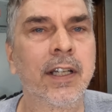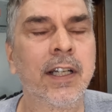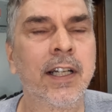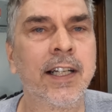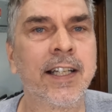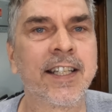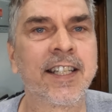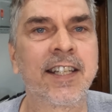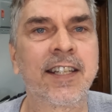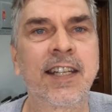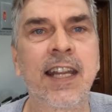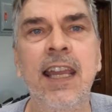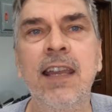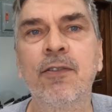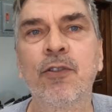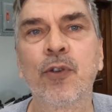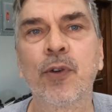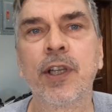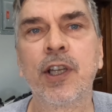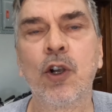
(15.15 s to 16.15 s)
a
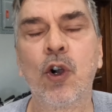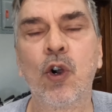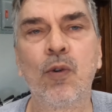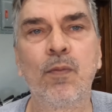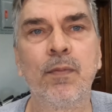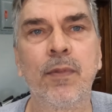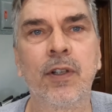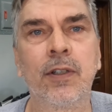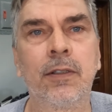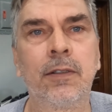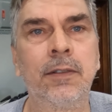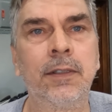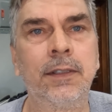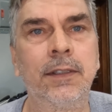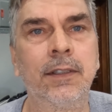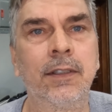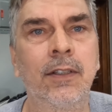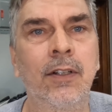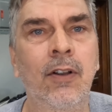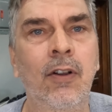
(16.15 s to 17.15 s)
savory oatmeal
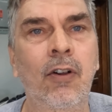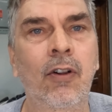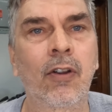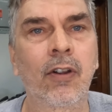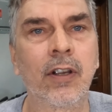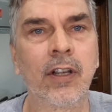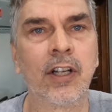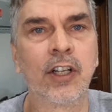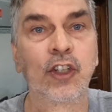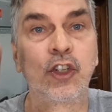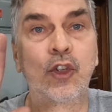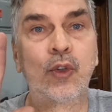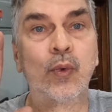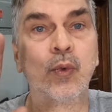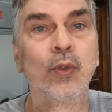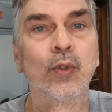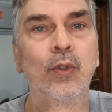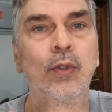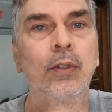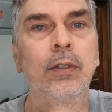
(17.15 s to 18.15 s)
or a
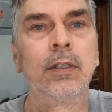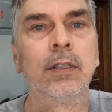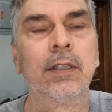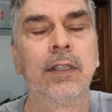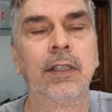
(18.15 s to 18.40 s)
gruel